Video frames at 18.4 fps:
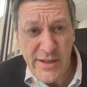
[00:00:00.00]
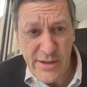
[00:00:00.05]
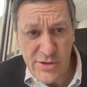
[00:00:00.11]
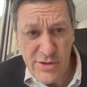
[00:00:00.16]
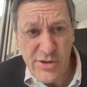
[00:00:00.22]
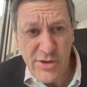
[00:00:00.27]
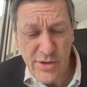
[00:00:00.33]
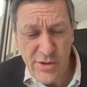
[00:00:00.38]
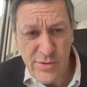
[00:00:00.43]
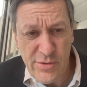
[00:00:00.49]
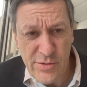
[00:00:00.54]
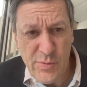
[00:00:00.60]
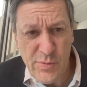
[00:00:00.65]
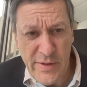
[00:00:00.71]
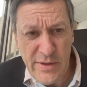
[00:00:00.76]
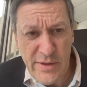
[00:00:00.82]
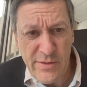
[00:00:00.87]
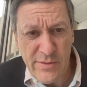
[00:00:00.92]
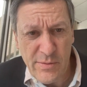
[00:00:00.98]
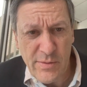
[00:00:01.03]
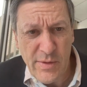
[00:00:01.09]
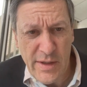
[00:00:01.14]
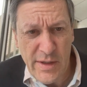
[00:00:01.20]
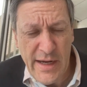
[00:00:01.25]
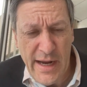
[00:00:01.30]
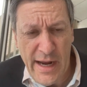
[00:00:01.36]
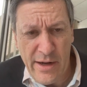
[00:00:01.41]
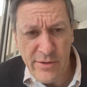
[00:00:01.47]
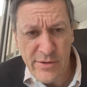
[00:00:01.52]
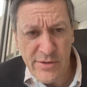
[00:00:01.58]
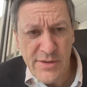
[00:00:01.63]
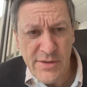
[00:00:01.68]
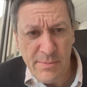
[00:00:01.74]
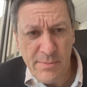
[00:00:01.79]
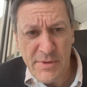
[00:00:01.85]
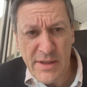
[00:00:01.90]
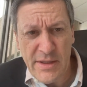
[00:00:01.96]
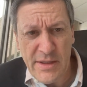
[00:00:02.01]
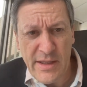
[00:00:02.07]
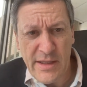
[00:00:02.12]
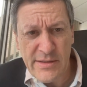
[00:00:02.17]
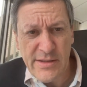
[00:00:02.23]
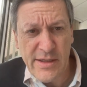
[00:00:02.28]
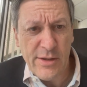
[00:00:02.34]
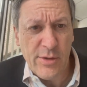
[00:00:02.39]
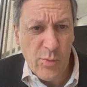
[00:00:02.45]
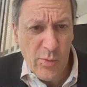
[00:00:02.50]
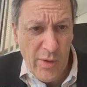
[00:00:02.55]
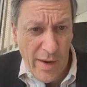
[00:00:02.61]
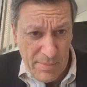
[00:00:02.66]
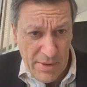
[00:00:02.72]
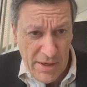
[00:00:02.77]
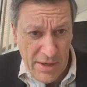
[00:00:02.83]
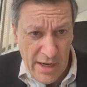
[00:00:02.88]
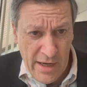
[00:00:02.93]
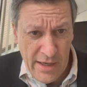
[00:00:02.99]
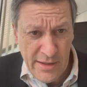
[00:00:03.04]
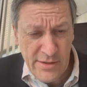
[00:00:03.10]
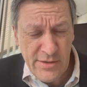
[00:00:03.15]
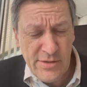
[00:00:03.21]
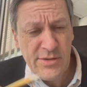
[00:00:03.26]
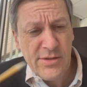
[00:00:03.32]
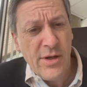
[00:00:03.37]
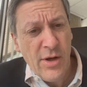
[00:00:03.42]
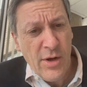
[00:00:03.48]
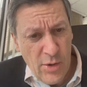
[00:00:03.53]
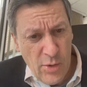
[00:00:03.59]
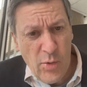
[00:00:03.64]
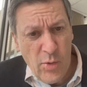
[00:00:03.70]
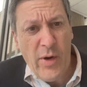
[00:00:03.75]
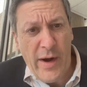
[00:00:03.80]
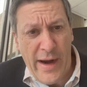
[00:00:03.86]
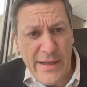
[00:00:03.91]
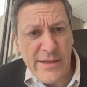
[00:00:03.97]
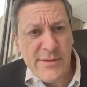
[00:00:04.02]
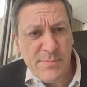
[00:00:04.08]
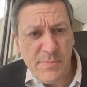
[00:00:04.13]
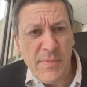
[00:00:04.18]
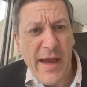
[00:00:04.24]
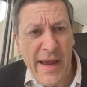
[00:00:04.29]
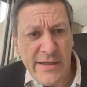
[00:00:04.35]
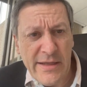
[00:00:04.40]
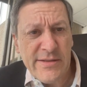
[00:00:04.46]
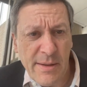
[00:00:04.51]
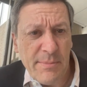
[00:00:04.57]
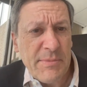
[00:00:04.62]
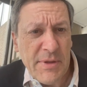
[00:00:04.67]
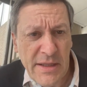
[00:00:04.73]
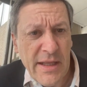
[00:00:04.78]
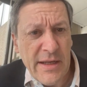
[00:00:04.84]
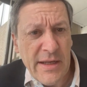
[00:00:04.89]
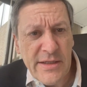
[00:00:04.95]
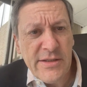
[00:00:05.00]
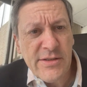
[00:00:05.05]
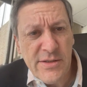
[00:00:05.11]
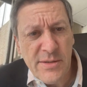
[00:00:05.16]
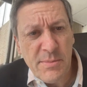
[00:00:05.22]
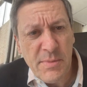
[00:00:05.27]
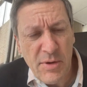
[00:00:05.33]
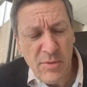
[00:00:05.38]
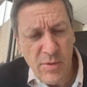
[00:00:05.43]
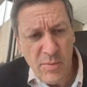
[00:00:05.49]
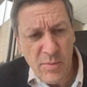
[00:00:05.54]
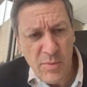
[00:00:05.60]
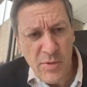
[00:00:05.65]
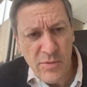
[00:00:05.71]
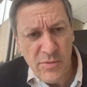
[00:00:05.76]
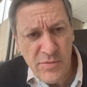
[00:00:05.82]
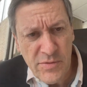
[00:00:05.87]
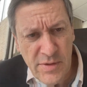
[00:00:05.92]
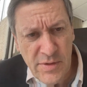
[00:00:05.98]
that you use when you encounter something that's either weaponized or has something that needs to be removed.